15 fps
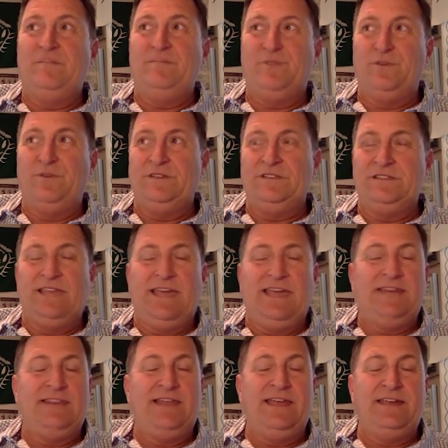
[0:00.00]
employees and they
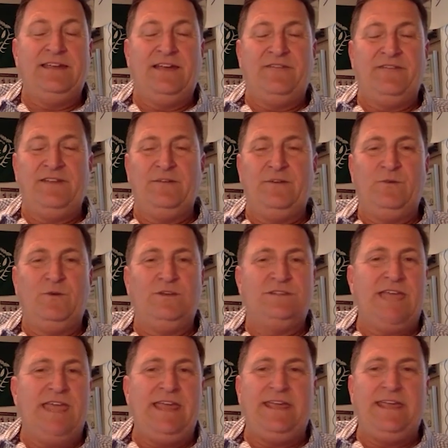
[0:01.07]
had like, I forget what it
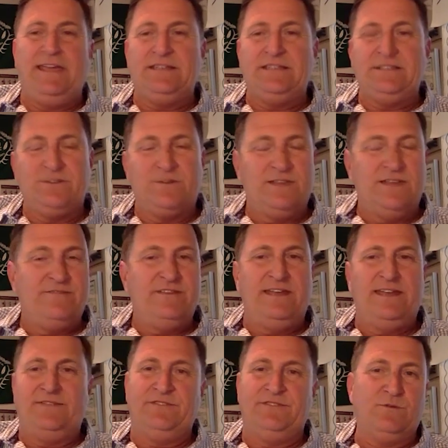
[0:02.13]
was, 8 cases or 11.
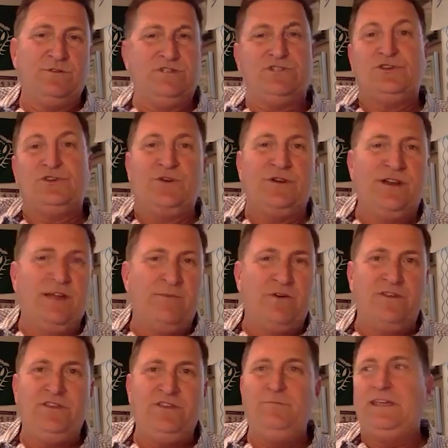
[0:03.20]
Like if there was a certain
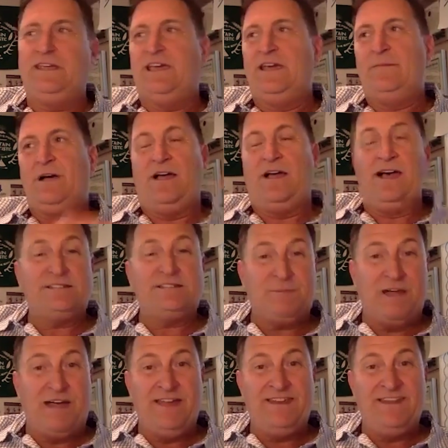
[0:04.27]
number, you became a
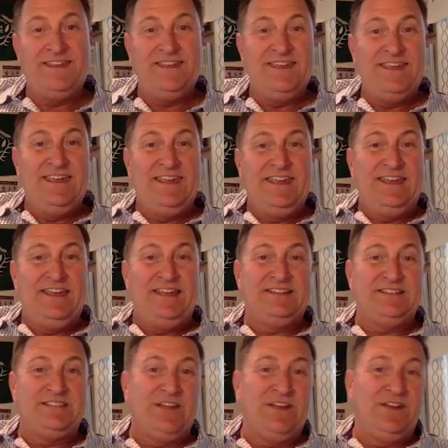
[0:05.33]
hotspot. And
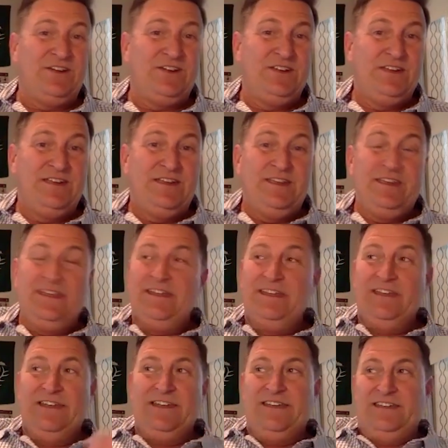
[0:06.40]
so
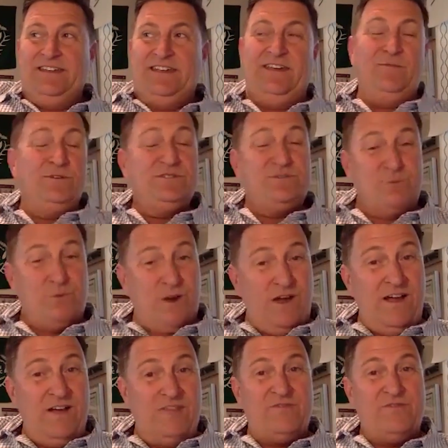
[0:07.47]
it was
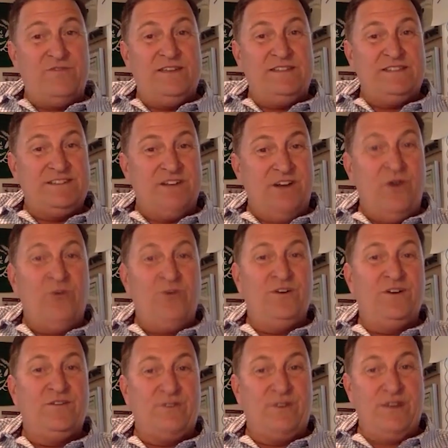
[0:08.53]
rough as an
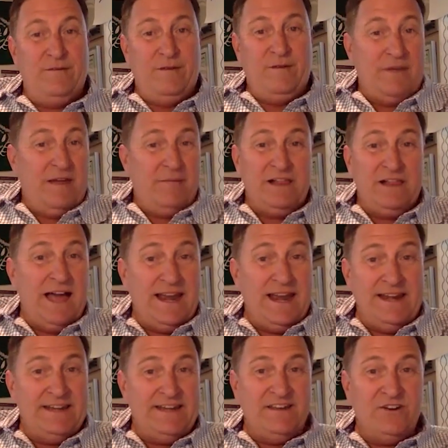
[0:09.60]
owner for him. I'm glad
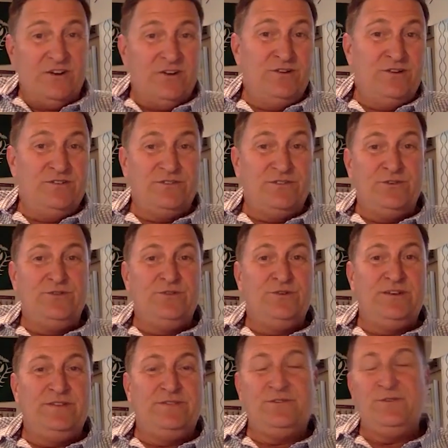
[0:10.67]
I didn't go through
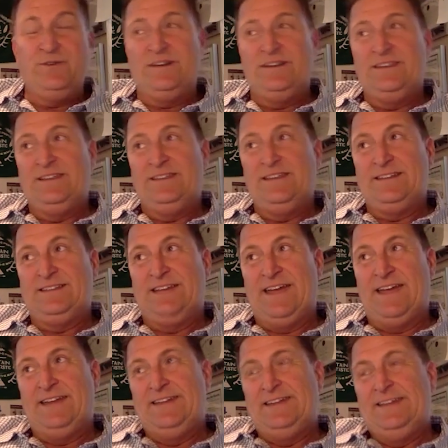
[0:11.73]
anything like
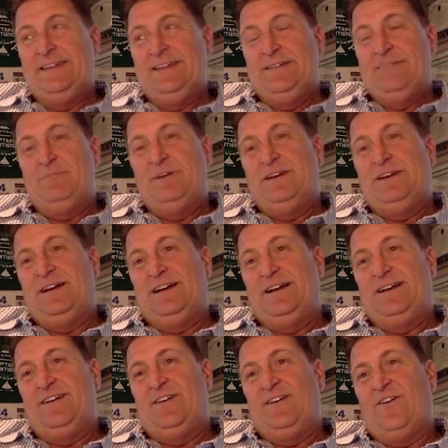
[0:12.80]
that. But
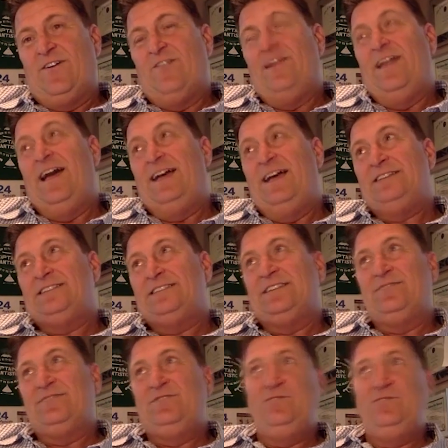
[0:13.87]
our
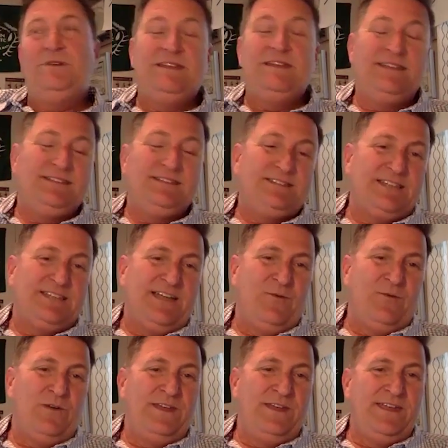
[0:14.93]
last few minutes, I
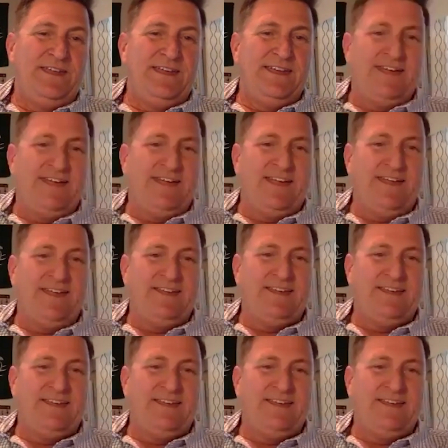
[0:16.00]
want to